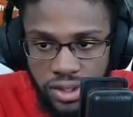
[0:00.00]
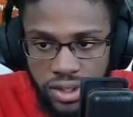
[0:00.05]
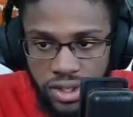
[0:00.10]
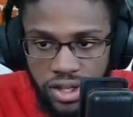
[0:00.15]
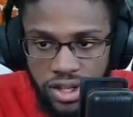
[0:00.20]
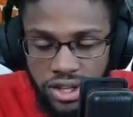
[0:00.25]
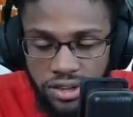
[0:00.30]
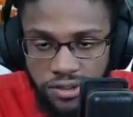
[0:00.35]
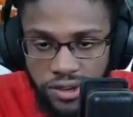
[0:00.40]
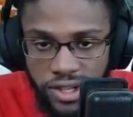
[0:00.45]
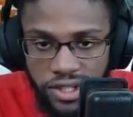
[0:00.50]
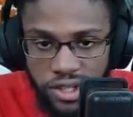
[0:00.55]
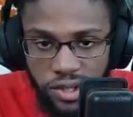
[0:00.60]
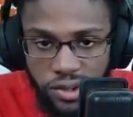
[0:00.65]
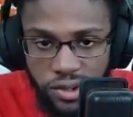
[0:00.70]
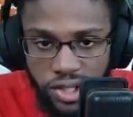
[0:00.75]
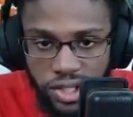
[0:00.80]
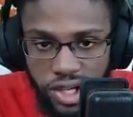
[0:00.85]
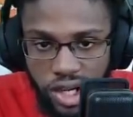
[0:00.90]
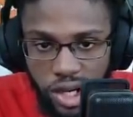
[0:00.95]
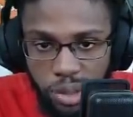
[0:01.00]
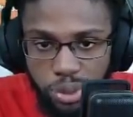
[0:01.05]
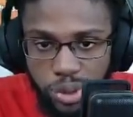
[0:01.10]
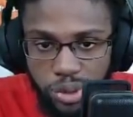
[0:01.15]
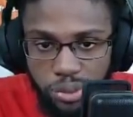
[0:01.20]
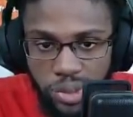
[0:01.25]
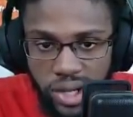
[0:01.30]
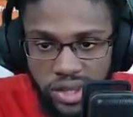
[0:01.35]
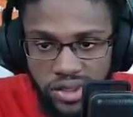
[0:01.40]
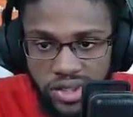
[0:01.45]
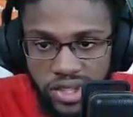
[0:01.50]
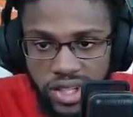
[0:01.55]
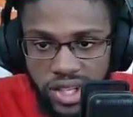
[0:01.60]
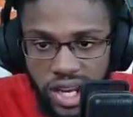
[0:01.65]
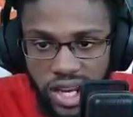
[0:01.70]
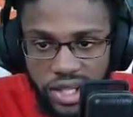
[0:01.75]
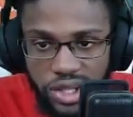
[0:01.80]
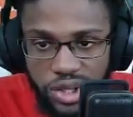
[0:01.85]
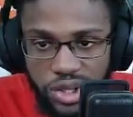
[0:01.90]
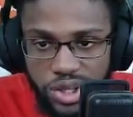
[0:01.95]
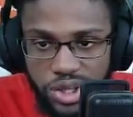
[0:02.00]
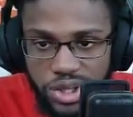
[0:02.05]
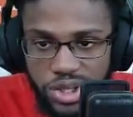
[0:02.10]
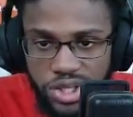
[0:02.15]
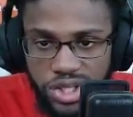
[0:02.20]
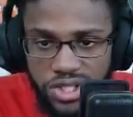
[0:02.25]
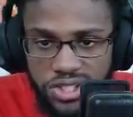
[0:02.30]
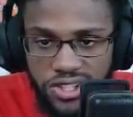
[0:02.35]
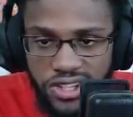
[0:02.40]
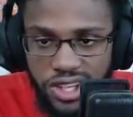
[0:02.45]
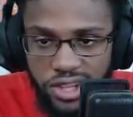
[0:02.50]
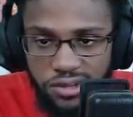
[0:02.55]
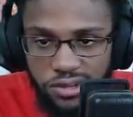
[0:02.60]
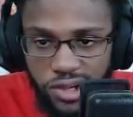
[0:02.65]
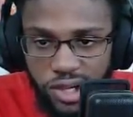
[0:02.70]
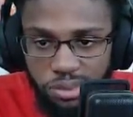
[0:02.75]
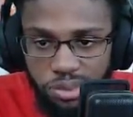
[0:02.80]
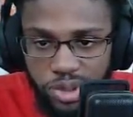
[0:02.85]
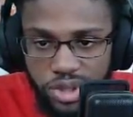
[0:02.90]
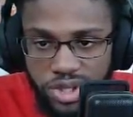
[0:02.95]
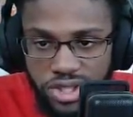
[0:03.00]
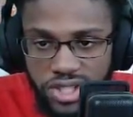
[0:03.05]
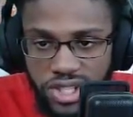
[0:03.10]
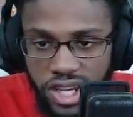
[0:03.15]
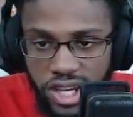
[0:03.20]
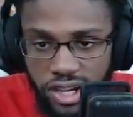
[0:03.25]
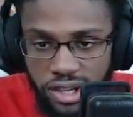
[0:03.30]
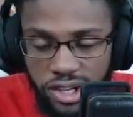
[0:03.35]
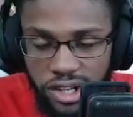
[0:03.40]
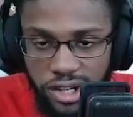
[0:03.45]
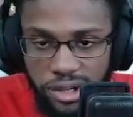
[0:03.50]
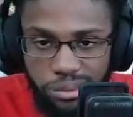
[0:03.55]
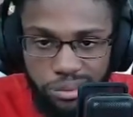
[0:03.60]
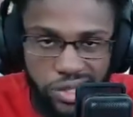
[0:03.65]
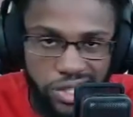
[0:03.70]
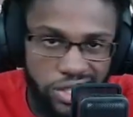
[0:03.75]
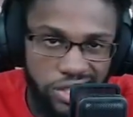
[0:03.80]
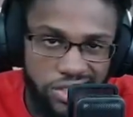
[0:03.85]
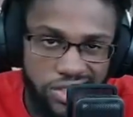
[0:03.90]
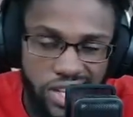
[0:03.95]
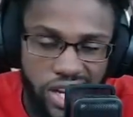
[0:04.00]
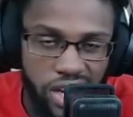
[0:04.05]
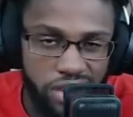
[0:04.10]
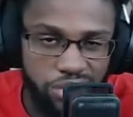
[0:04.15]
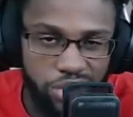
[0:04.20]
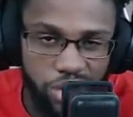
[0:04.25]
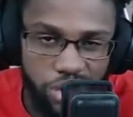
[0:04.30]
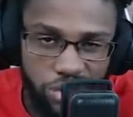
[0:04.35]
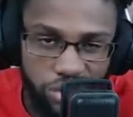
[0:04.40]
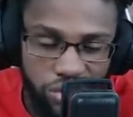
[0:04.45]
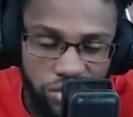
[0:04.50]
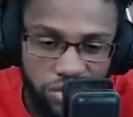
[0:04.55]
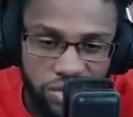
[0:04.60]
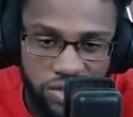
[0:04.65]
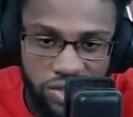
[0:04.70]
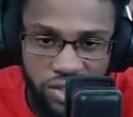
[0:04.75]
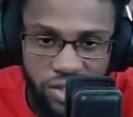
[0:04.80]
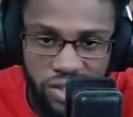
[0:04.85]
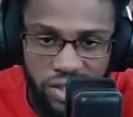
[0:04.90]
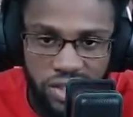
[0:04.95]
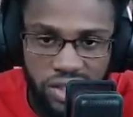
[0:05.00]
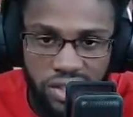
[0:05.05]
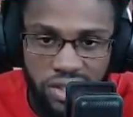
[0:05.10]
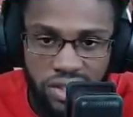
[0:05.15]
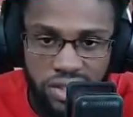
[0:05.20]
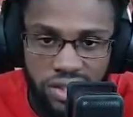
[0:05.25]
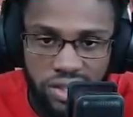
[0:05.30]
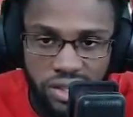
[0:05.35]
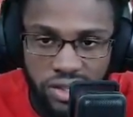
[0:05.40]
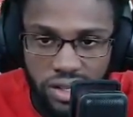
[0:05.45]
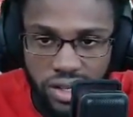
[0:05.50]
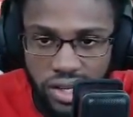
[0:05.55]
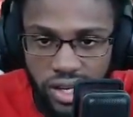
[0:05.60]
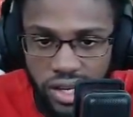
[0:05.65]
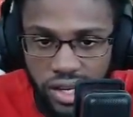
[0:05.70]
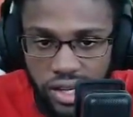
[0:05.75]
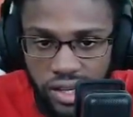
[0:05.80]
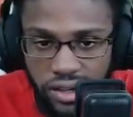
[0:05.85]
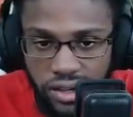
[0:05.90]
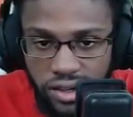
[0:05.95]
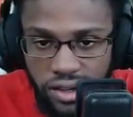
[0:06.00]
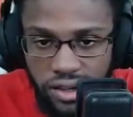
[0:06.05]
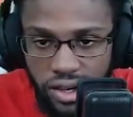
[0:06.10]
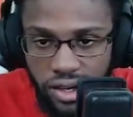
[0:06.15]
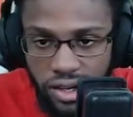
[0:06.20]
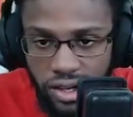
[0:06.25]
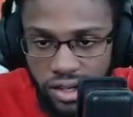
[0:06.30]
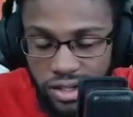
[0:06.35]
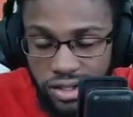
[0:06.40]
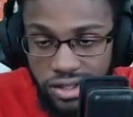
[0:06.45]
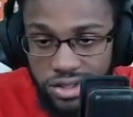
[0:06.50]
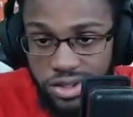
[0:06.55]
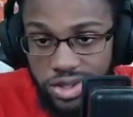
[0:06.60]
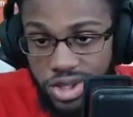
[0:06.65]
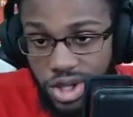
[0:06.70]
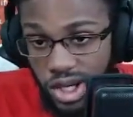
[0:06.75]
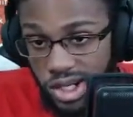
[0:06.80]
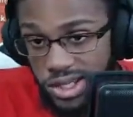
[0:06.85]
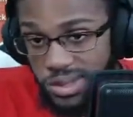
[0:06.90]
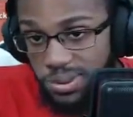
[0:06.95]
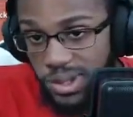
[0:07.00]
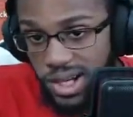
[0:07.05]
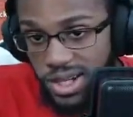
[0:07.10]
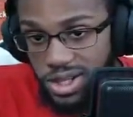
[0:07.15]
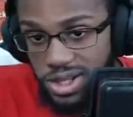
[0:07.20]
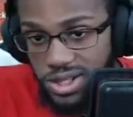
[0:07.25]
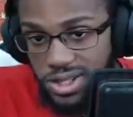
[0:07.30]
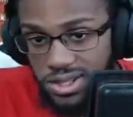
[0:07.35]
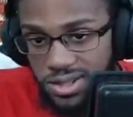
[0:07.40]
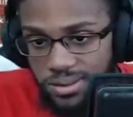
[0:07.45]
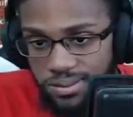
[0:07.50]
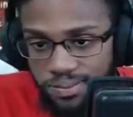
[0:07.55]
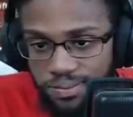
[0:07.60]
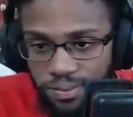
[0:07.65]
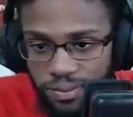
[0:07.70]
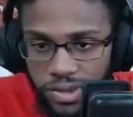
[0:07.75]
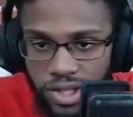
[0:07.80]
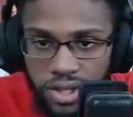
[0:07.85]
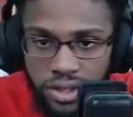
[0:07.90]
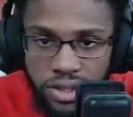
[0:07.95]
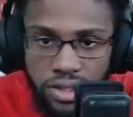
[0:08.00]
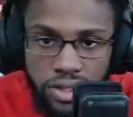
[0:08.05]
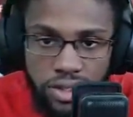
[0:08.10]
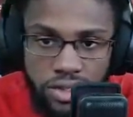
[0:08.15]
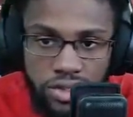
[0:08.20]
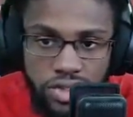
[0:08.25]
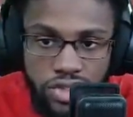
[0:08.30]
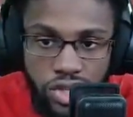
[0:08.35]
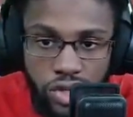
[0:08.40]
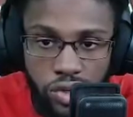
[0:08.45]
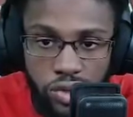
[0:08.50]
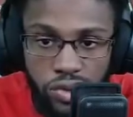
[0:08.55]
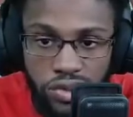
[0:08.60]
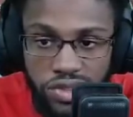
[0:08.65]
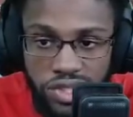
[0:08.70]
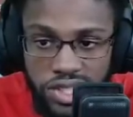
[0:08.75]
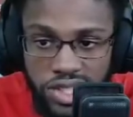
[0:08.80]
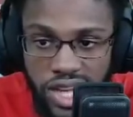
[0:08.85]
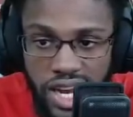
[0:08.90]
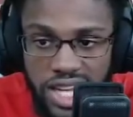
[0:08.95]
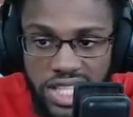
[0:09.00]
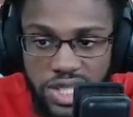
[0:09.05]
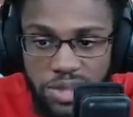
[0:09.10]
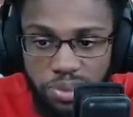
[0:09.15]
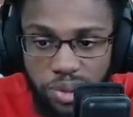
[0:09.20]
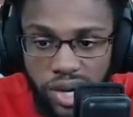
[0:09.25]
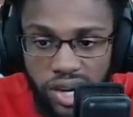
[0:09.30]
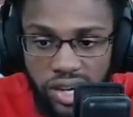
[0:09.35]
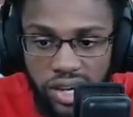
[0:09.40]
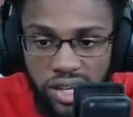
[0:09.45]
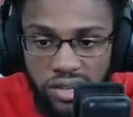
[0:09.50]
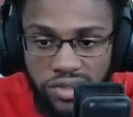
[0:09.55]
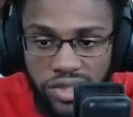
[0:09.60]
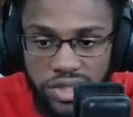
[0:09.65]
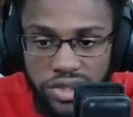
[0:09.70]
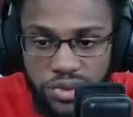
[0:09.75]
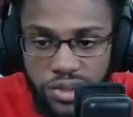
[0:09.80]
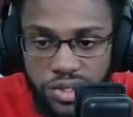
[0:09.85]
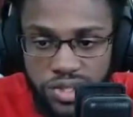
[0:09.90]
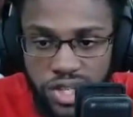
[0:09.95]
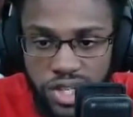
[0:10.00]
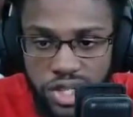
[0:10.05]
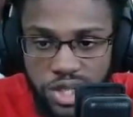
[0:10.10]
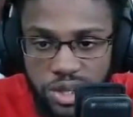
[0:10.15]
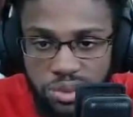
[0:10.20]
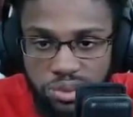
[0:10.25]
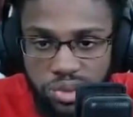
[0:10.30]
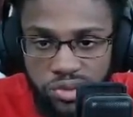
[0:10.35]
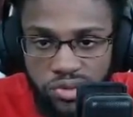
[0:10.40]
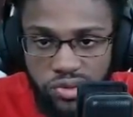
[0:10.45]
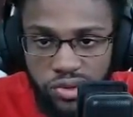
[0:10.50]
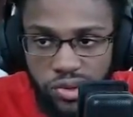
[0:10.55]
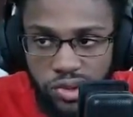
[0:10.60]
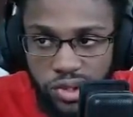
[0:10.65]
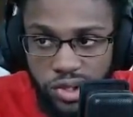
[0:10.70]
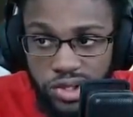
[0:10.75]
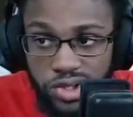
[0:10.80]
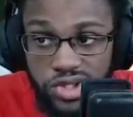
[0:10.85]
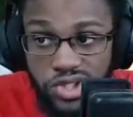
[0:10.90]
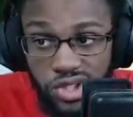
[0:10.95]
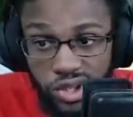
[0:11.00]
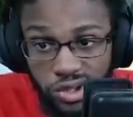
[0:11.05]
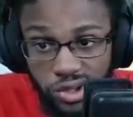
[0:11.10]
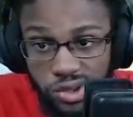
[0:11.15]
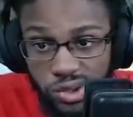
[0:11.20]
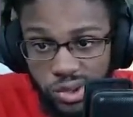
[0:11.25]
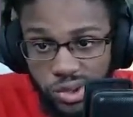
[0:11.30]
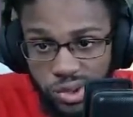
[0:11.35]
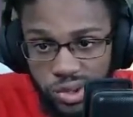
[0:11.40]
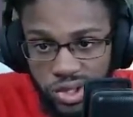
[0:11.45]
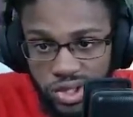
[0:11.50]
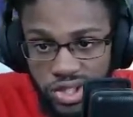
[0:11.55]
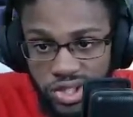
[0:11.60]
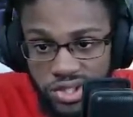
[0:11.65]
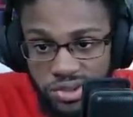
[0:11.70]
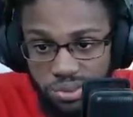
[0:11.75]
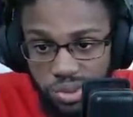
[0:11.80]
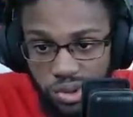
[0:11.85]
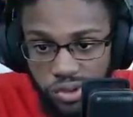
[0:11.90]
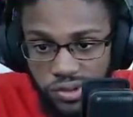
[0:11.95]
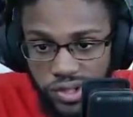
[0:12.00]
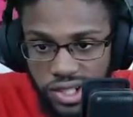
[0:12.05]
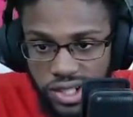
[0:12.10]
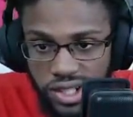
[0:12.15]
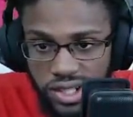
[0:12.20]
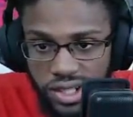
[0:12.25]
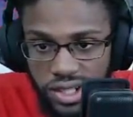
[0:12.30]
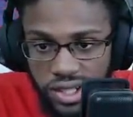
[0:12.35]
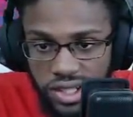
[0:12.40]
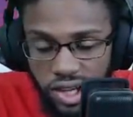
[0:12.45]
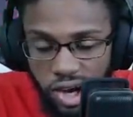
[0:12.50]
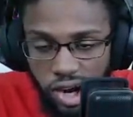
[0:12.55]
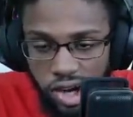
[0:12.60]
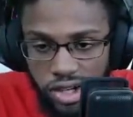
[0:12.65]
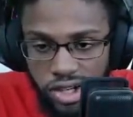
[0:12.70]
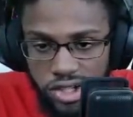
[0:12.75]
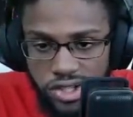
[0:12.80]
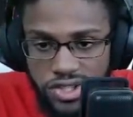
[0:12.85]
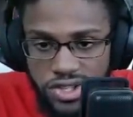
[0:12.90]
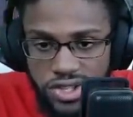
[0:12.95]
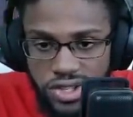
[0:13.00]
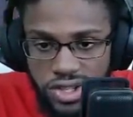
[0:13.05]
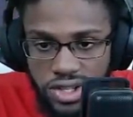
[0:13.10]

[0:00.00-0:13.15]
If I don't get a harpoon by then, I usually just give up and just carry minis, half shields, and chug splashes. So the last spot of this rotation before circle is moving and on us